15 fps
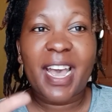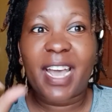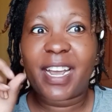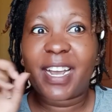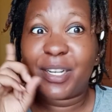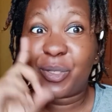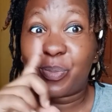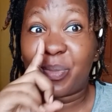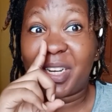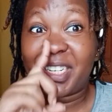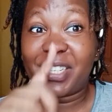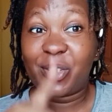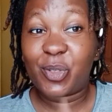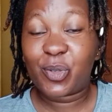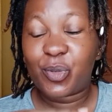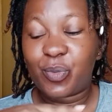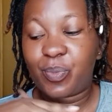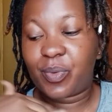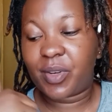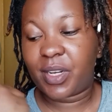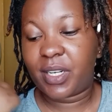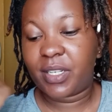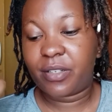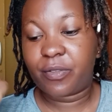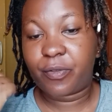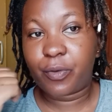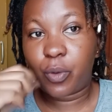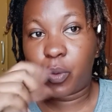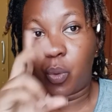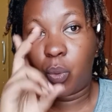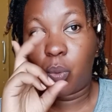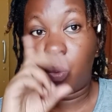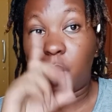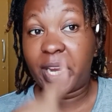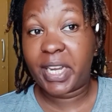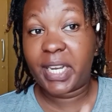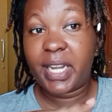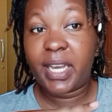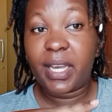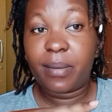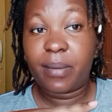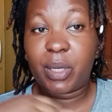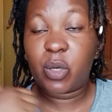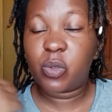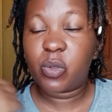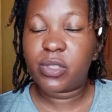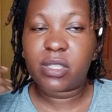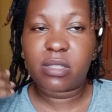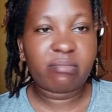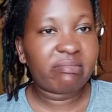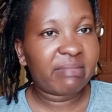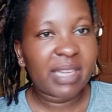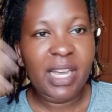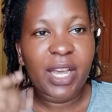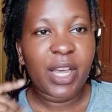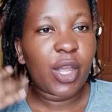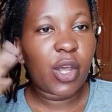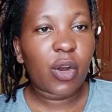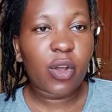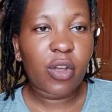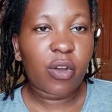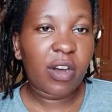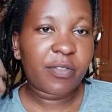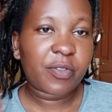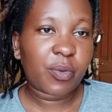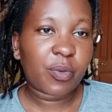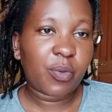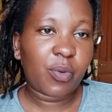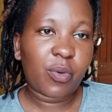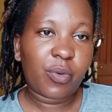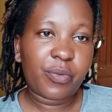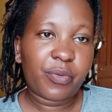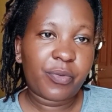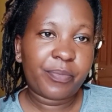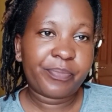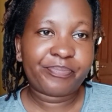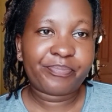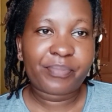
I can't manage to braid it for one day because you have to go